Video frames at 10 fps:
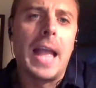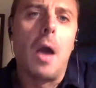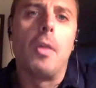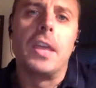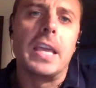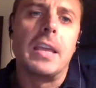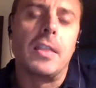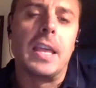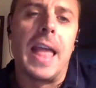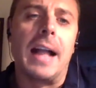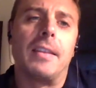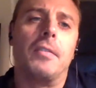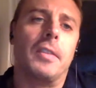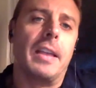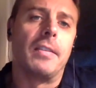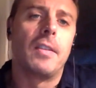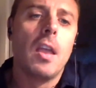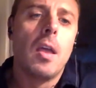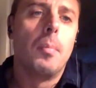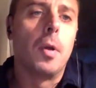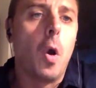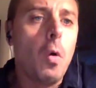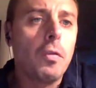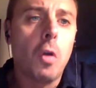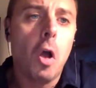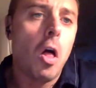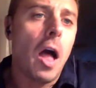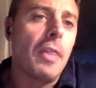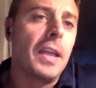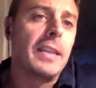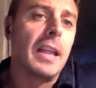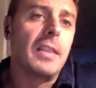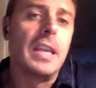out the inactives list. But overall, I think that the